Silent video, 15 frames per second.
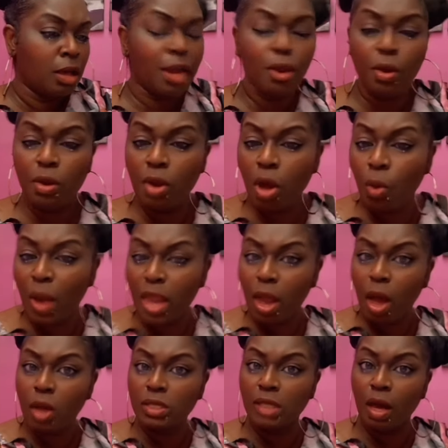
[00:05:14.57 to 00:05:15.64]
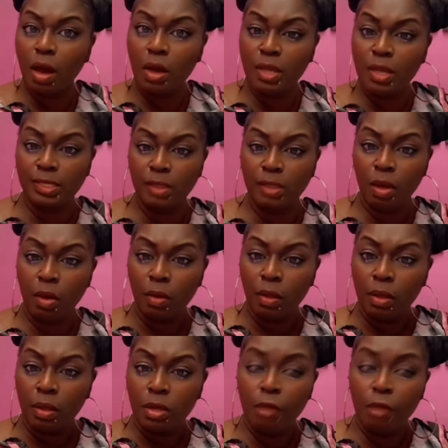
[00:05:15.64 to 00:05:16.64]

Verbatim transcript: I don't know why you're out of order, so.